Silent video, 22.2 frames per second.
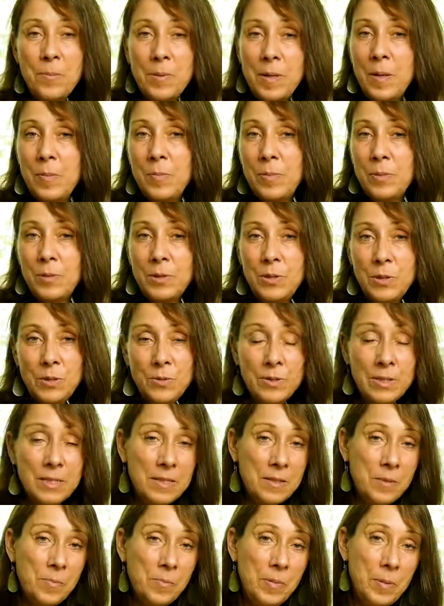people do
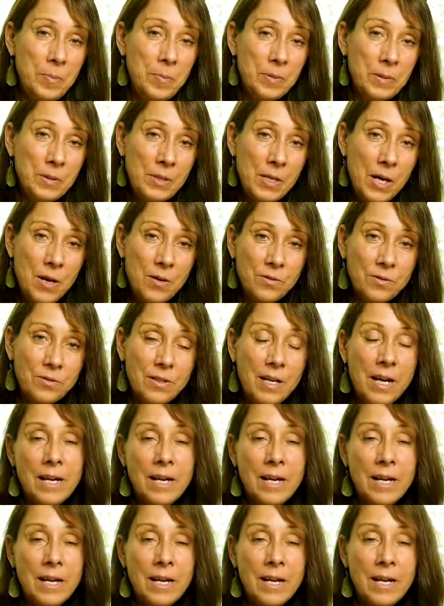and some people don't.